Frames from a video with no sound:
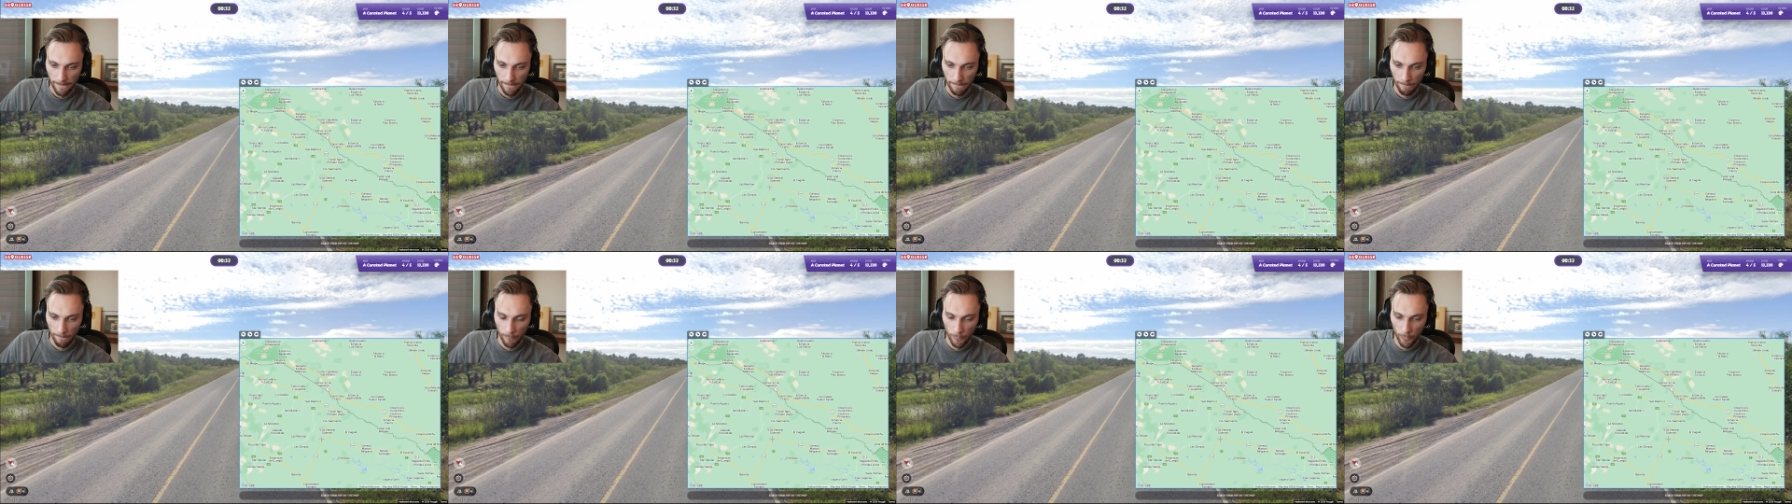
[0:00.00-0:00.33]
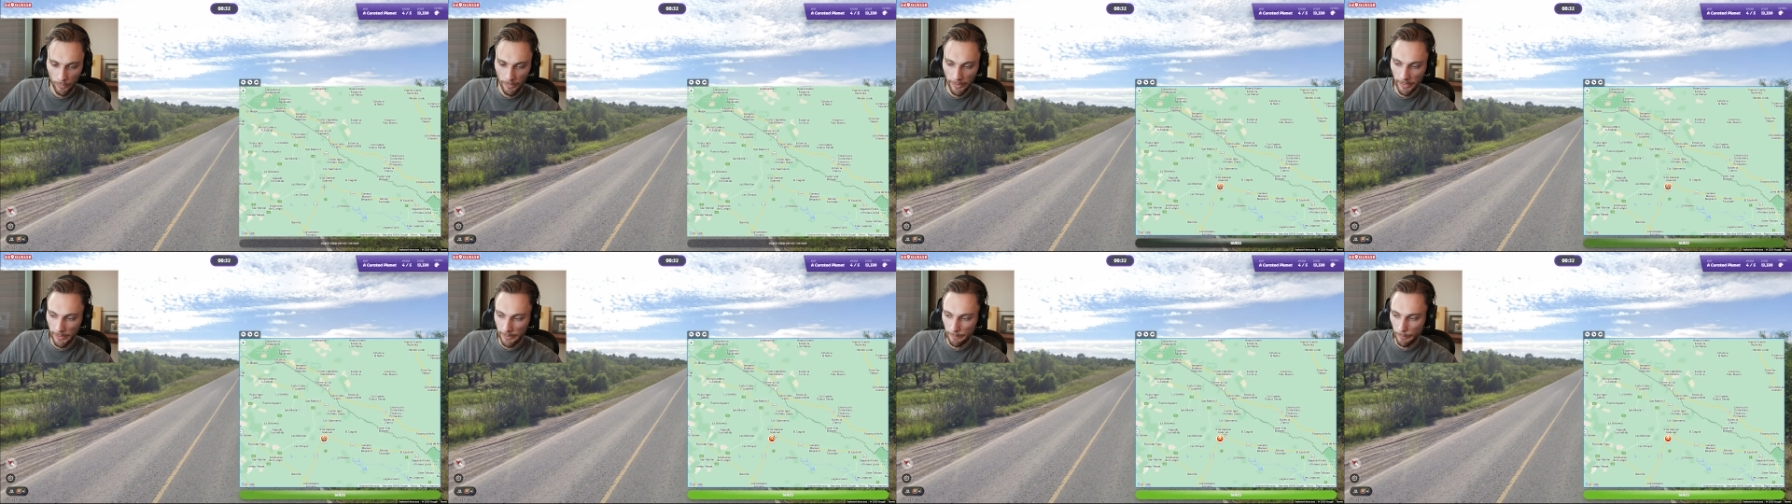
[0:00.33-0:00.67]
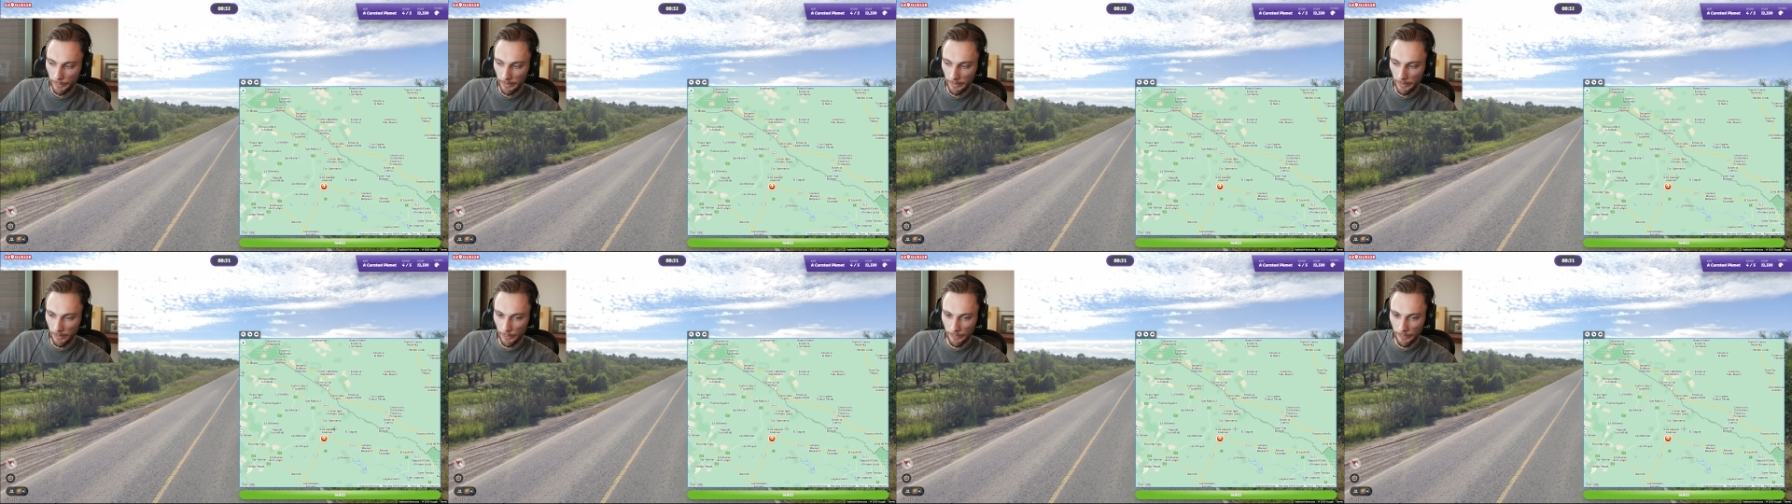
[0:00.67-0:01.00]
we'll guess pretty
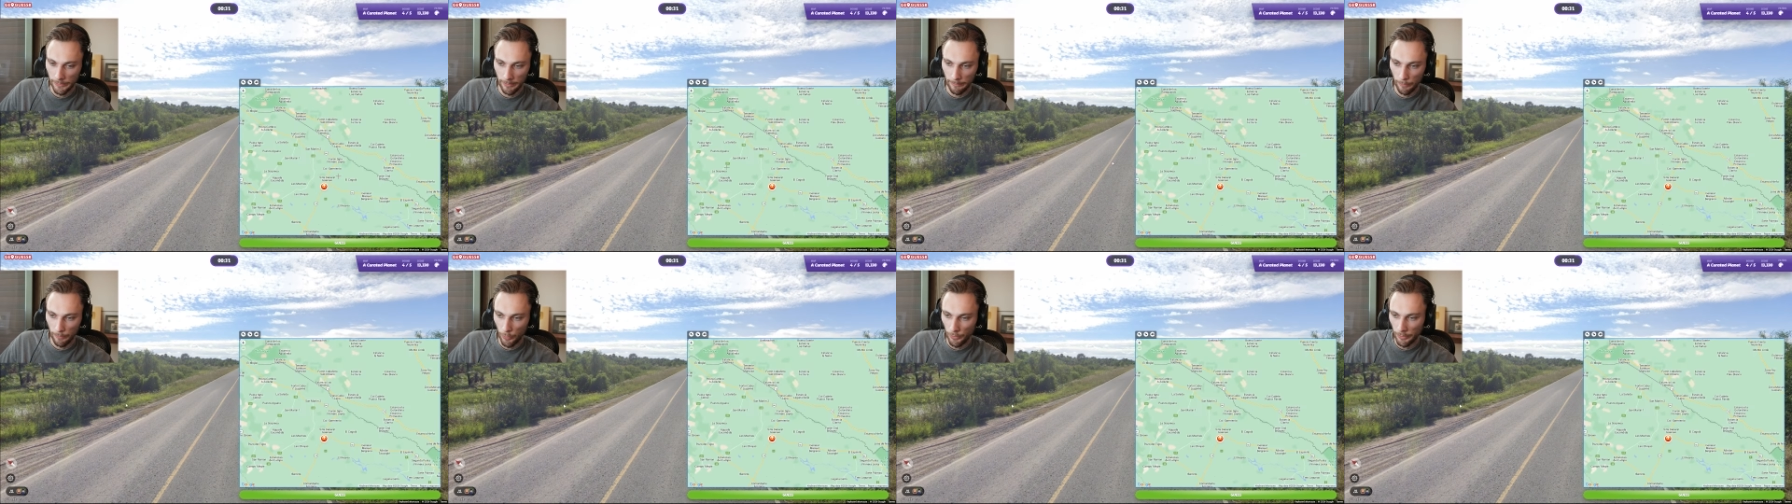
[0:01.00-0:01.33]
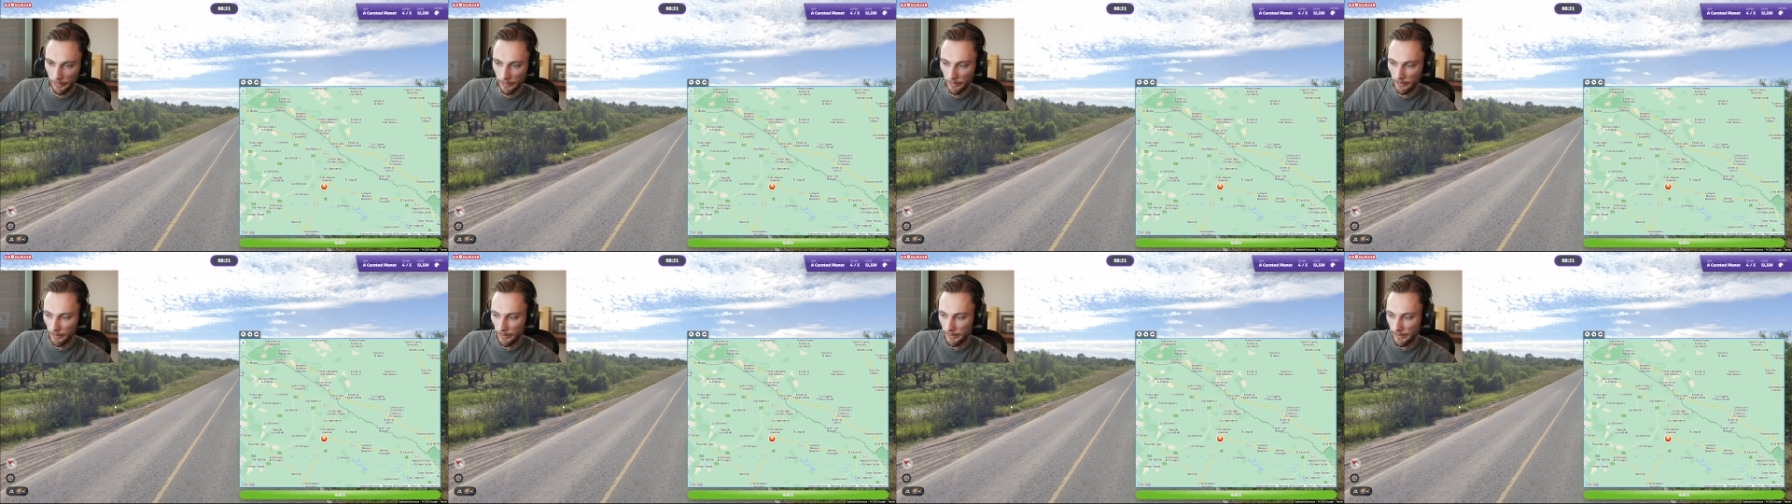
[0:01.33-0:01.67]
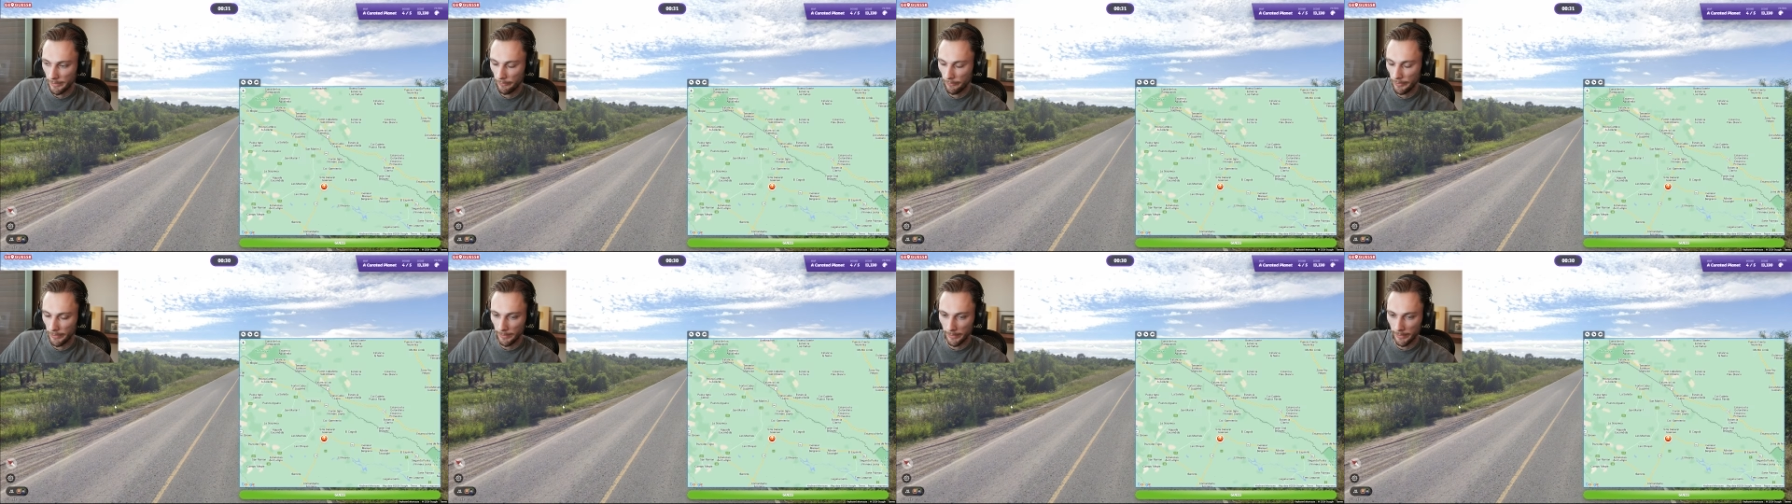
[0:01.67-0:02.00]
close to the border. Let's see if
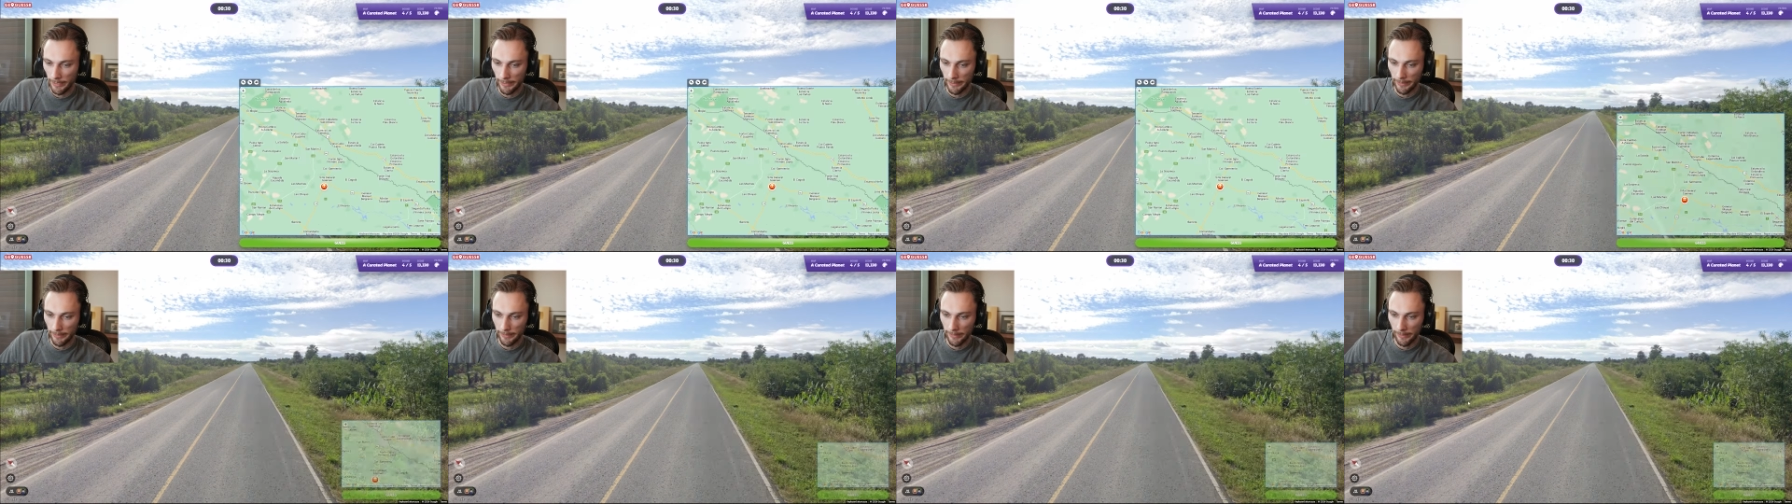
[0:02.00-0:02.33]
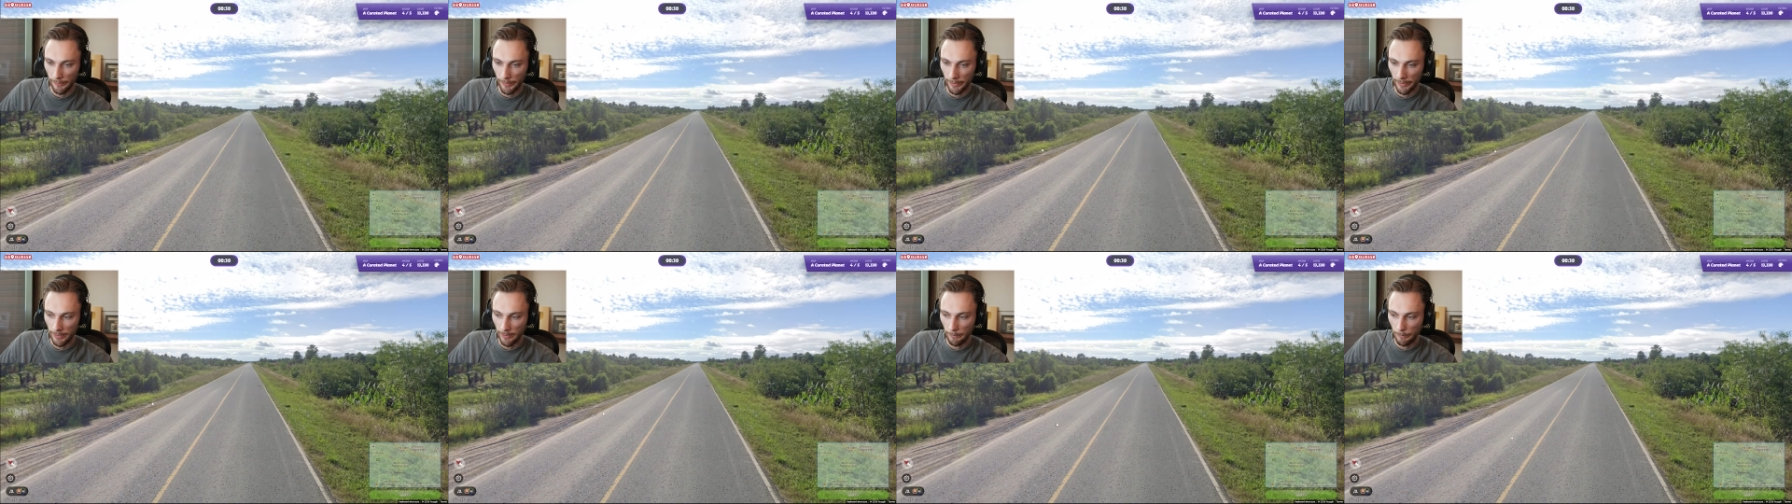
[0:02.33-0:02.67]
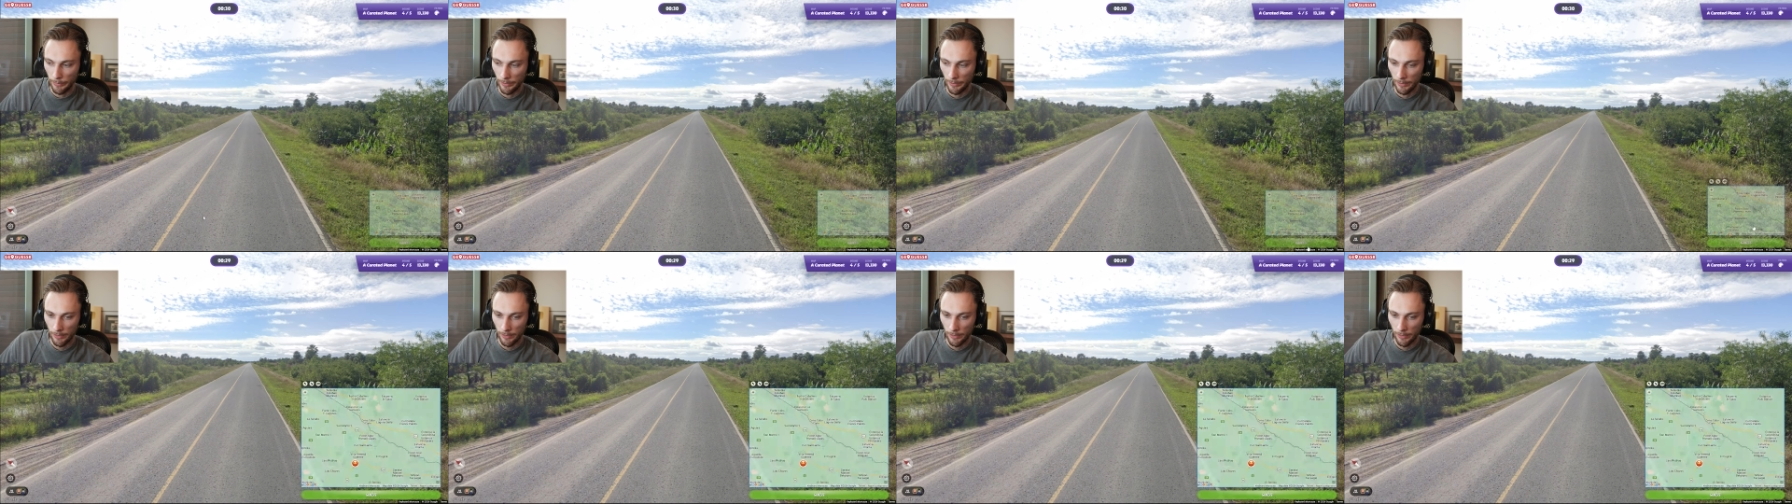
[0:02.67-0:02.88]
we can line something up.